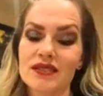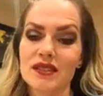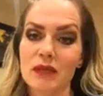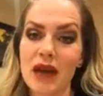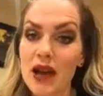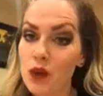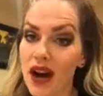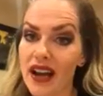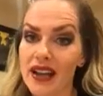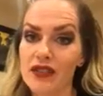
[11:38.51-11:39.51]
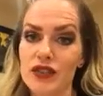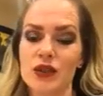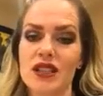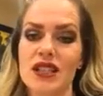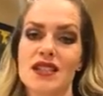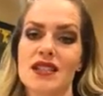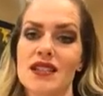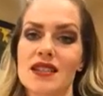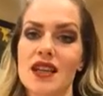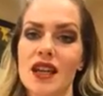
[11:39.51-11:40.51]
my why for doing this
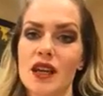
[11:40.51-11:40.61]
is